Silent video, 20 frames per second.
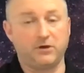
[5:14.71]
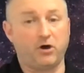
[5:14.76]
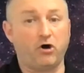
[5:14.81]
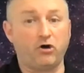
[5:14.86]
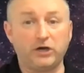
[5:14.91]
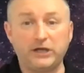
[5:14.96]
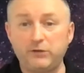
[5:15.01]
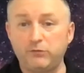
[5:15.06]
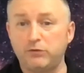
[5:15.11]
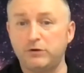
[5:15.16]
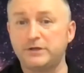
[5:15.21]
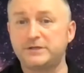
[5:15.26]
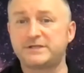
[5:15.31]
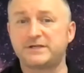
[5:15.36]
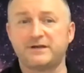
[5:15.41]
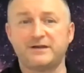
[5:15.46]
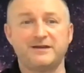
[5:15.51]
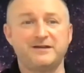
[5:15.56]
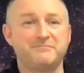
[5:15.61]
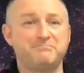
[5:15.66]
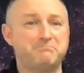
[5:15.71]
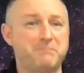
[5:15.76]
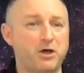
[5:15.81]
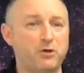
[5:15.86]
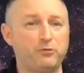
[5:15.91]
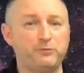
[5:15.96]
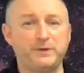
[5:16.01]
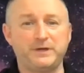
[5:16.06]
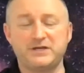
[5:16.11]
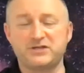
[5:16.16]
Hollywood,
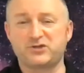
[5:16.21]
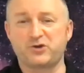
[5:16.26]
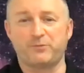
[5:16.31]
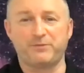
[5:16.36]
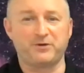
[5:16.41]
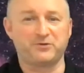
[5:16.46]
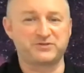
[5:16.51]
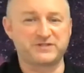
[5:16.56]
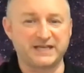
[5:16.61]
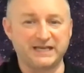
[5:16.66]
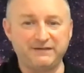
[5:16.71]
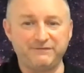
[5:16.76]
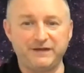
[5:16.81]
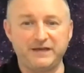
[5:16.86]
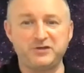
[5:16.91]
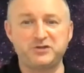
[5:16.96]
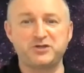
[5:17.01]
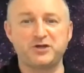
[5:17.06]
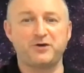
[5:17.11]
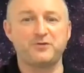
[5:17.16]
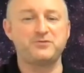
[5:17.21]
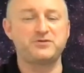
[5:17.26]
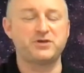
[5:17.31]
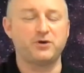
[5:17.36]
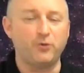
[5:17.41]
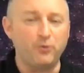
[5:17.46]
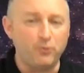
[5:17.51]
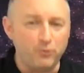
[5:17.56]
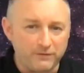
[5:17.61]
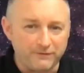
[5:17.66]
Melbourne. It's got me on TV shows,
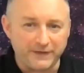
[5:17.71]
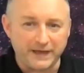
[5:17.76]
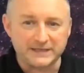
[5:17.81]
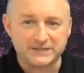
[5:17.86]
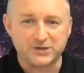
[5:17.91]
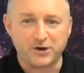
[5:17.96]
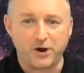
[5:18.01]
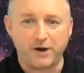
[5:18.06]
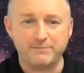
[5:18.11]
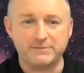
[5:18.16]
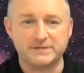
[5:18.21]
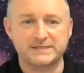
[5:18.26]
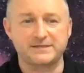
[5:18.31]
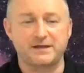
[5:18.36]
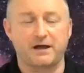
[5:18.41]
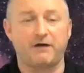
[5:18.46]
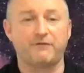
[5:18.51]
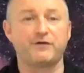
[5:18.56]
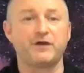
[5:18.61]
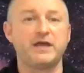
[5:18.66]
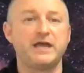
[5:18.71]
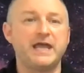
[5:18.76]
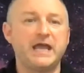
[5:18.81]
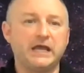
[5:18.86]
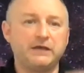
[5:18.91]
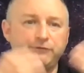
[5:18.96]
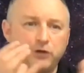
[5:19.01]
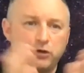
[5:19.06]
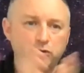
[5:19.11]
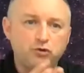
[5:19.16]
all of that type of stuff.
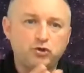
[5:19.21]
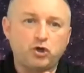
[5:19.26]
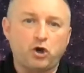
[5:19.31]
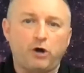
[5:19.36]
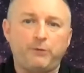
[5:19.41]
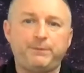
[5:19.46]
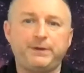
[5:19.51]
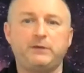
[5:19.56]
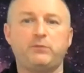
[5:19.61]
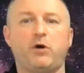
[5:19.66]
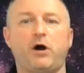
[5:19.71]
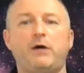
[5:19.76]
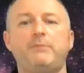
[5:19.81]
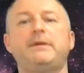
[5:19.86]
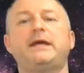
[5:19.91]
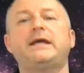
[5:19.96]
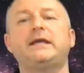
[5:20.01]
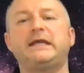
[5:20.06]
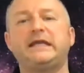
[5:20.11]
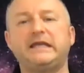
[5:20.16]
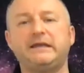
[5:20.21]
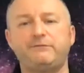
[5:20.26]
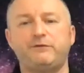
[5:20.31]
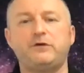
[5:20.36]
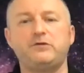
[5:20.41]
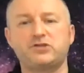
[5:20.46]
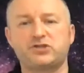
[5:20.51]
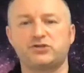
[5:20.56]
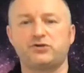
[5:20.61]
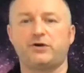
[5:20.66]
If you copy what I'm going to give
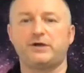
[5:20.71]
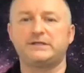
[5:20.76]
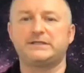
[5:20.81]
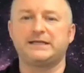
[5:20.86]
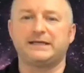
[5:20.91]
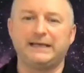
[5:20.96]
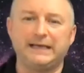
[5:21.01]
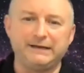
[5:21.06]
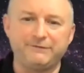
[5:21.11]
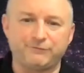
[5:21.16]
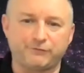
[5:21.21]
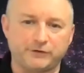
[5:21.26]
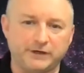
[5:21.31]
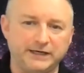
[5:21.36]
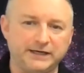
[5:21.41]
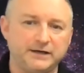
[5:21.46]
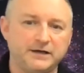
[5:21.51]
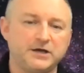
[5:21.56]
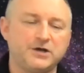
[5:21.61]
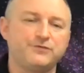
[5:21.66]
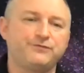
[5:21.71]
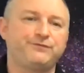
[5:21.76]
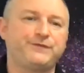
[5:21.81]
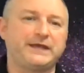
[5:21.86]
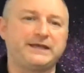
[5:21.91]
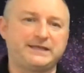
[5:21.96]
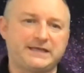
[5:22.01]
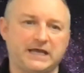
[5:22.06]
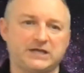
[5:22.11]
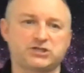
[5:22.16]
you tonight and deliver it,
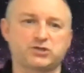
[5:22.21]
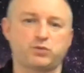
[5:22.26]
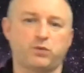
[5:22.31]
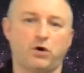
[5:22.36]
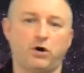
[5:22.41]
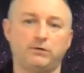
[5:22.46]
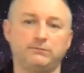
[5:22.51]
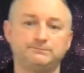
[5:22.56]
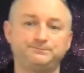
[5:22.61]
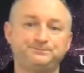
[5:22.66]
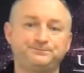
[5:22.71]
then guess what?